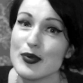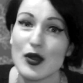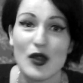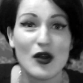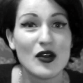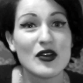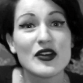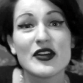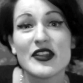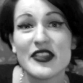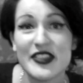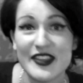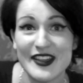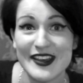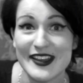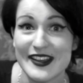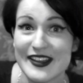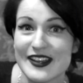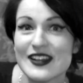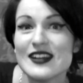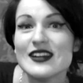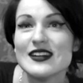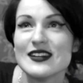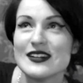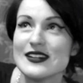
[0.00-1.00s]
blog
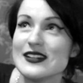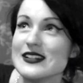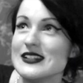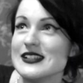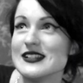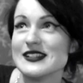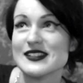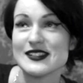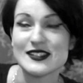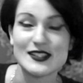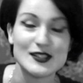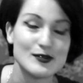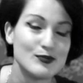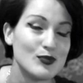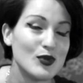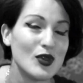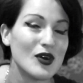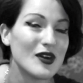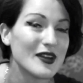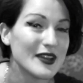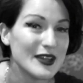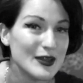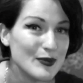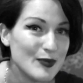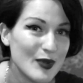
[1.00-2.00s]
thing, Liz's
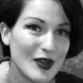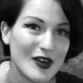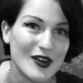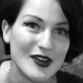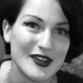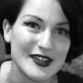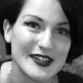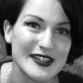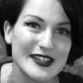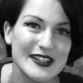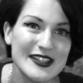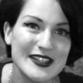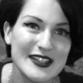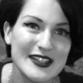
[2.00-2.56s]
bloggy blog,